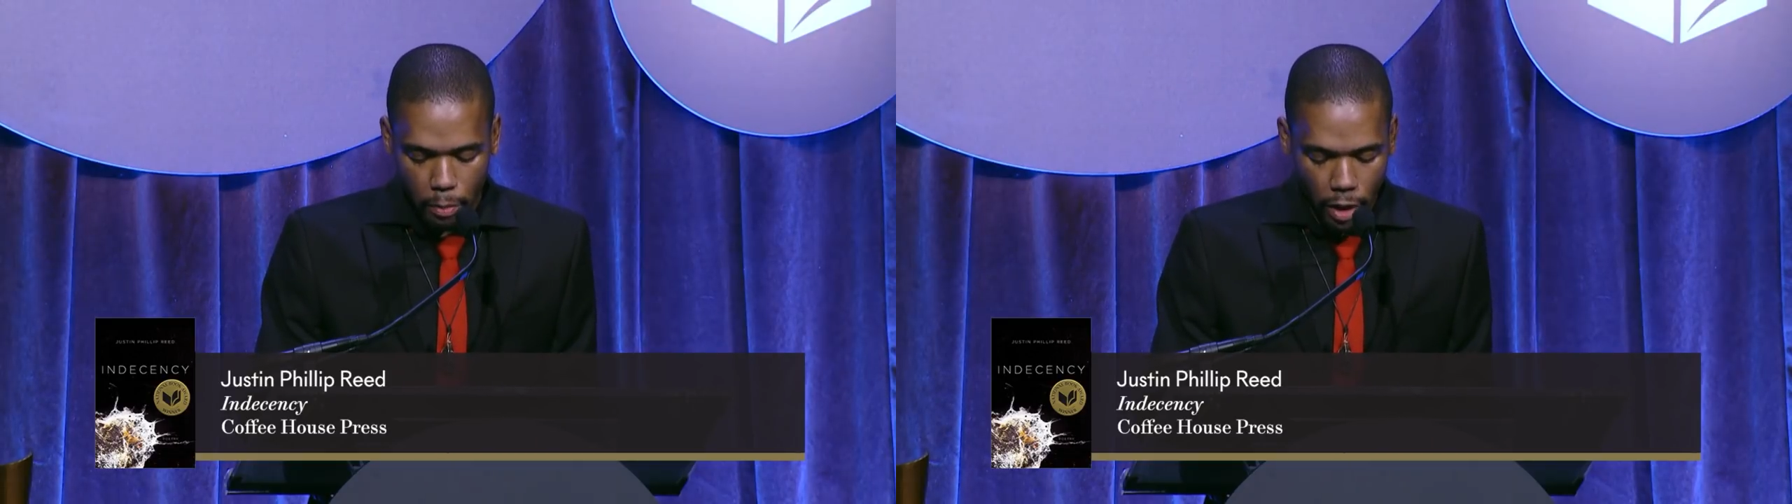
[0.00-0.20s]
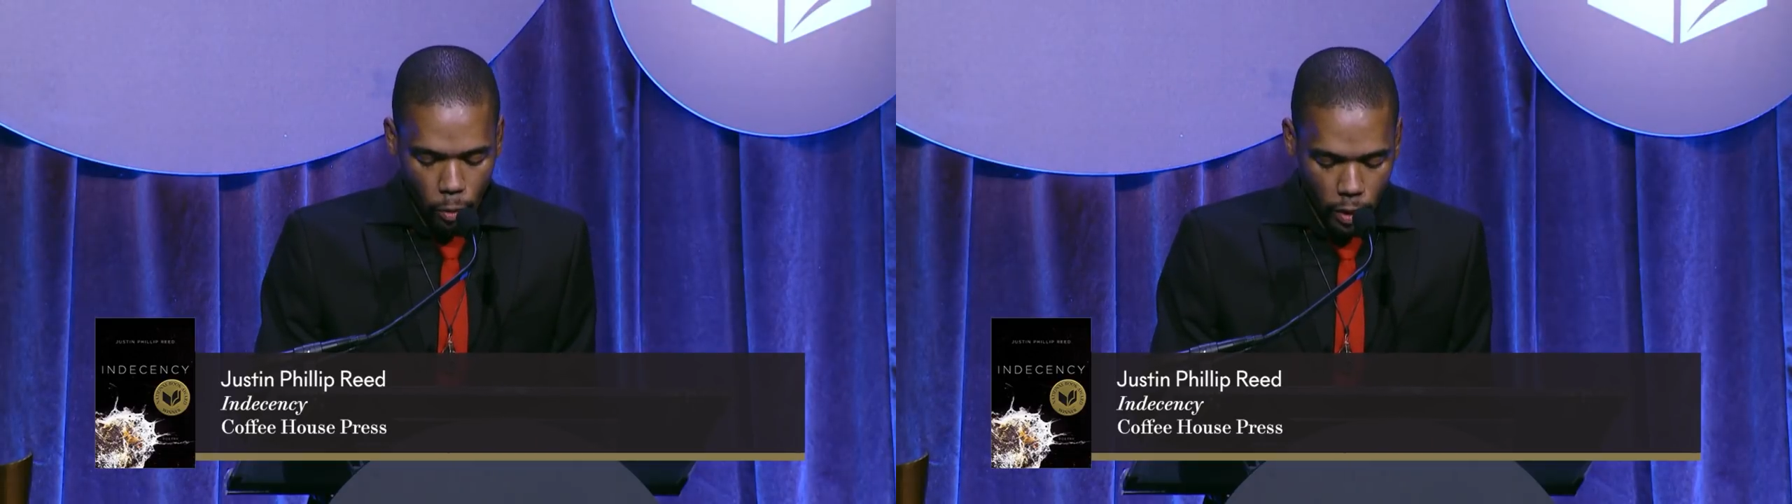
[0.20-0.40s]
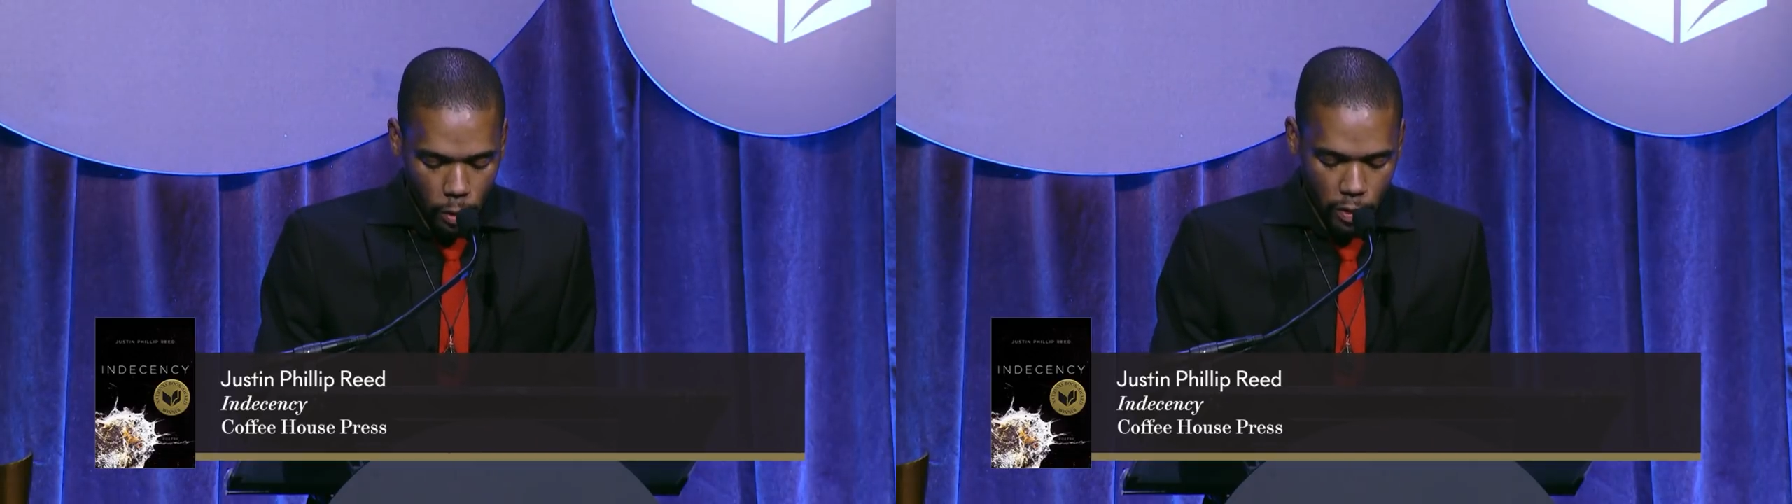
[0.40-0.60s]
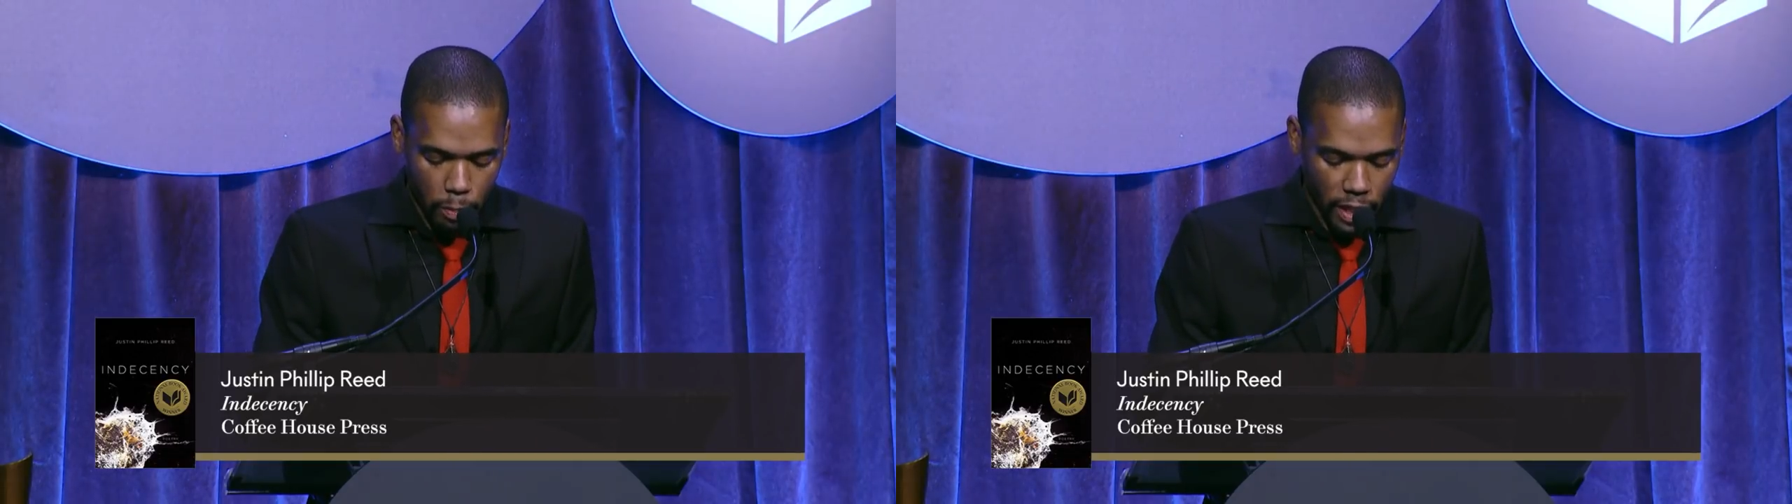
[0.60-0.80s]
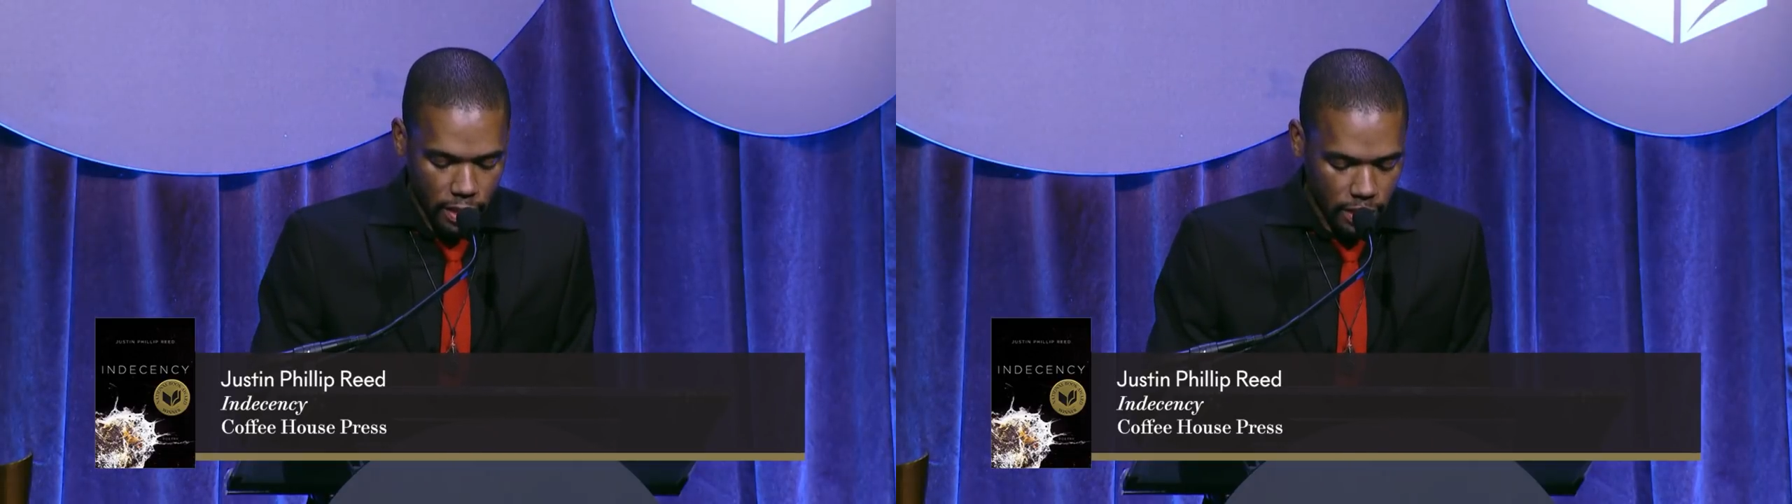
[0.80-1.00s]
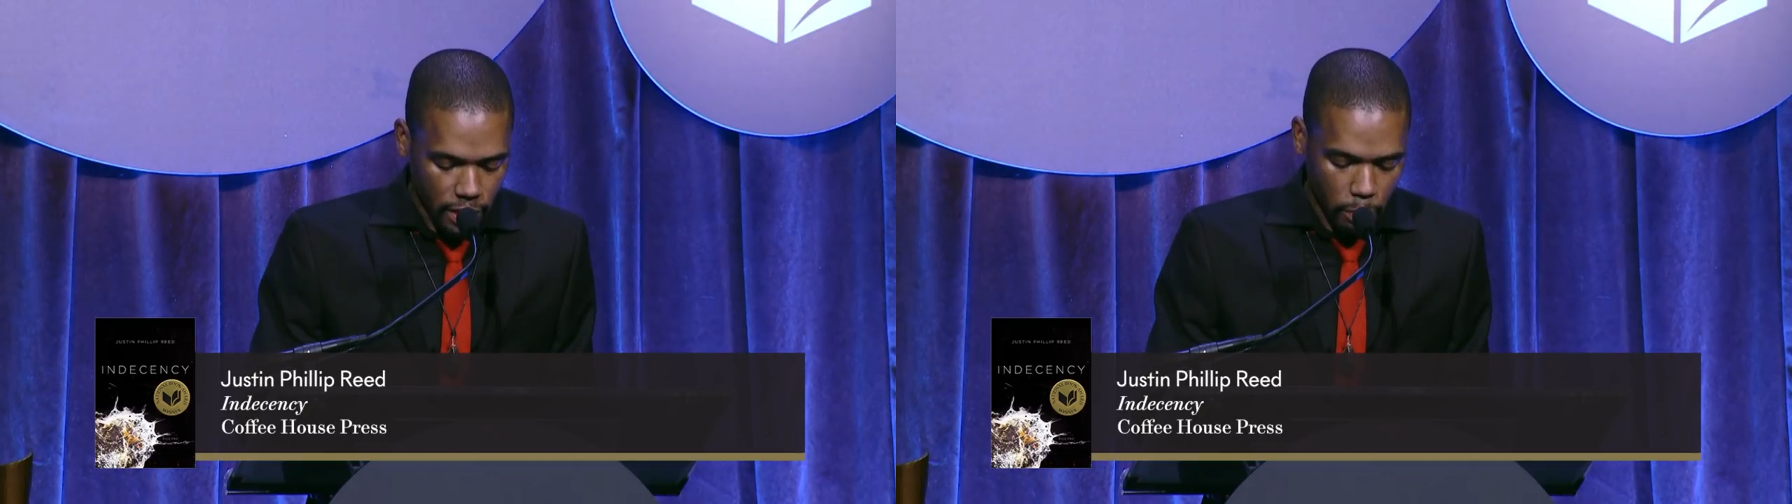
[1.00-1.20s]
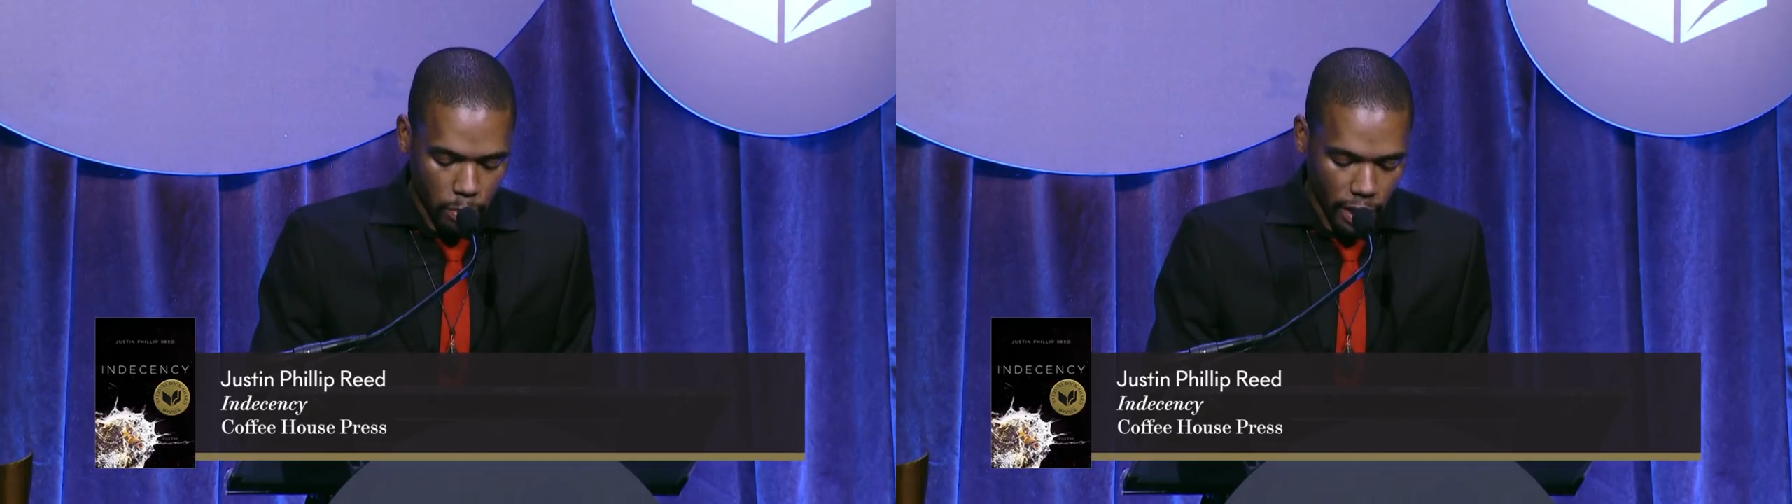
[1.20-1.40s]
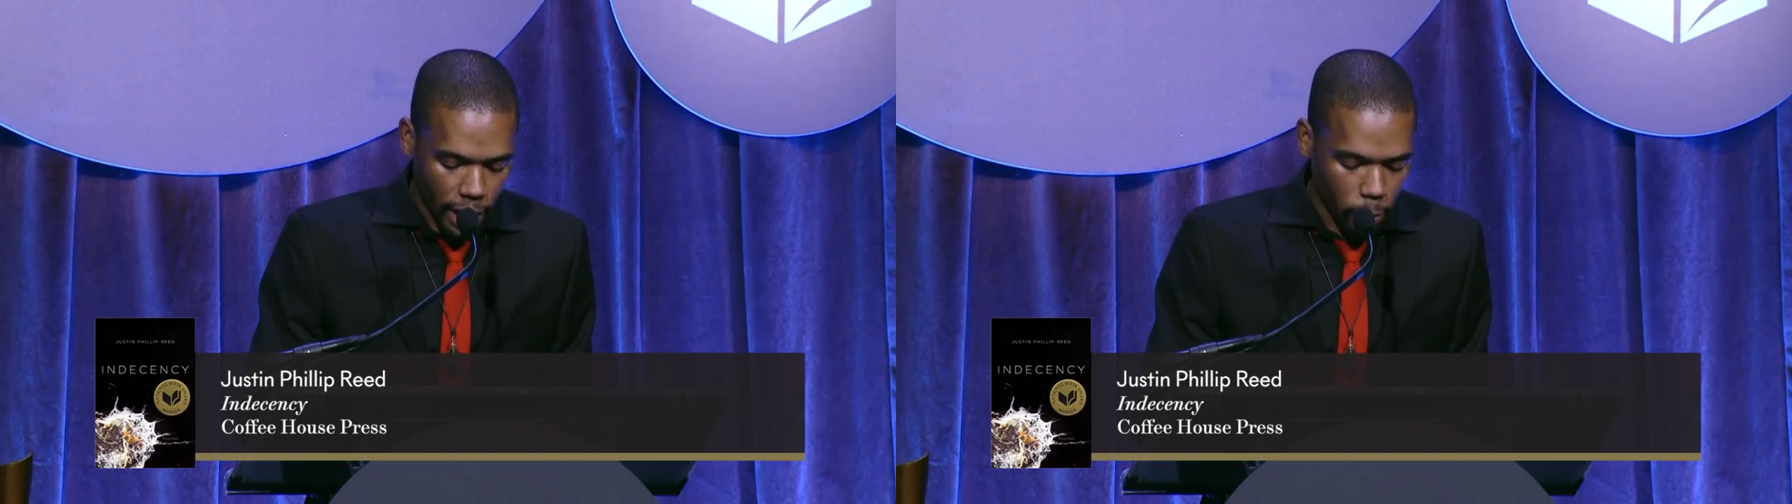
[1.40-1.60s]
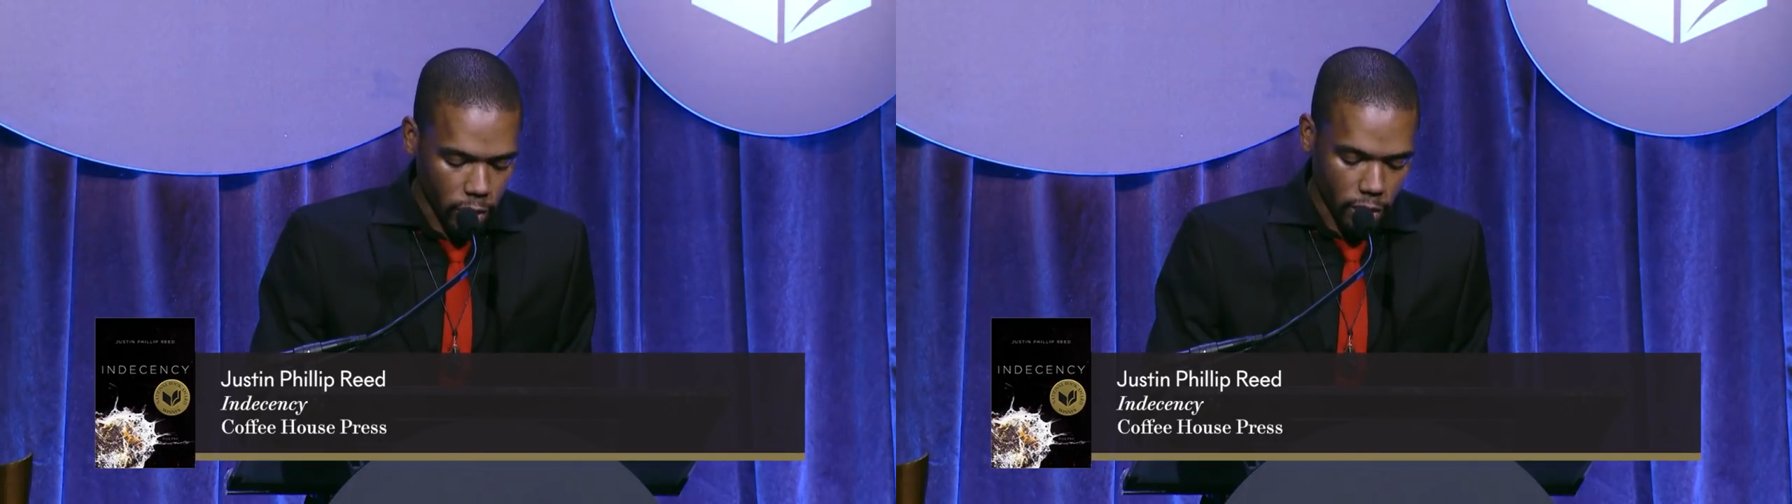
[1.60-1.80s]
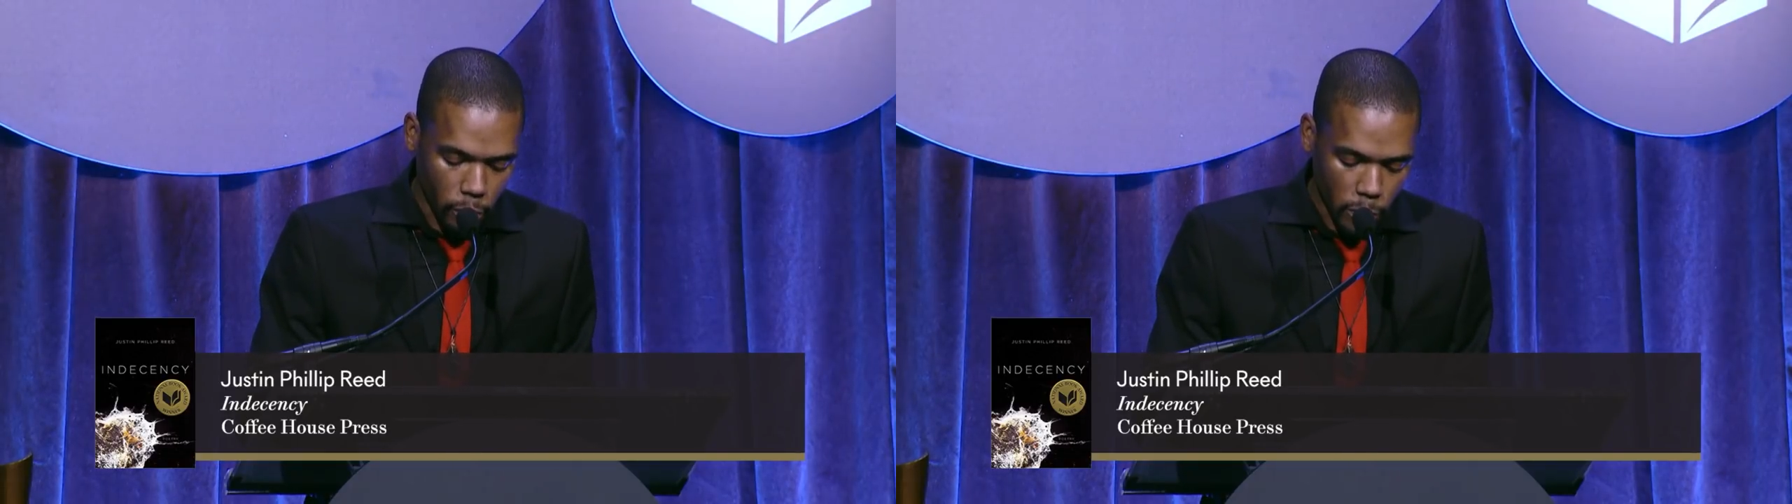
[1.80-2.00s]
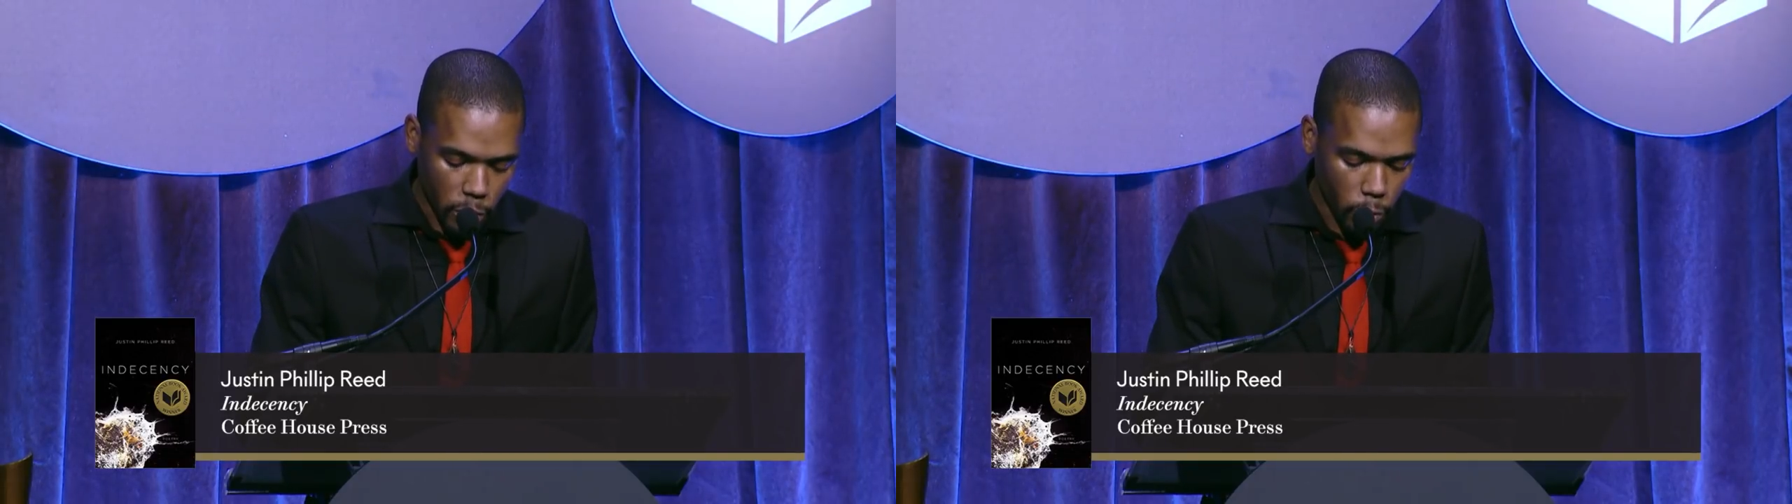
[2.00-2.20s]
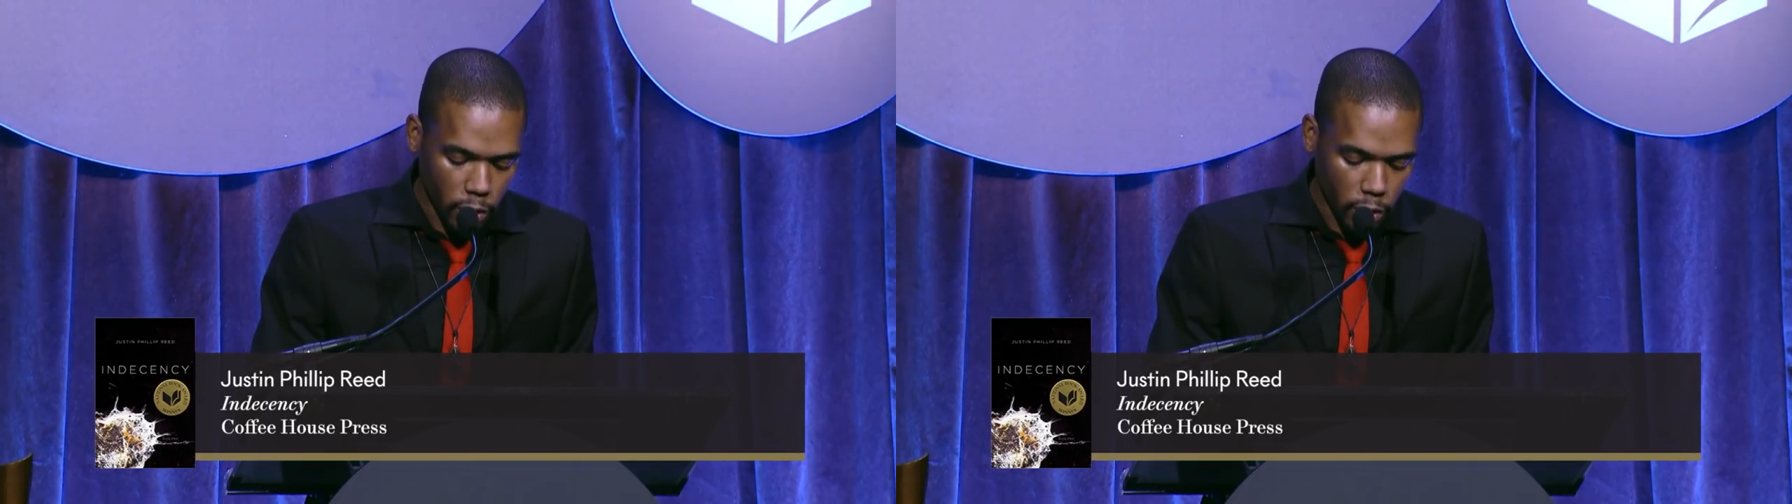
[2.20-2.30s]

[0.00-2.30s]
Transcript: about what it would mean to comply with those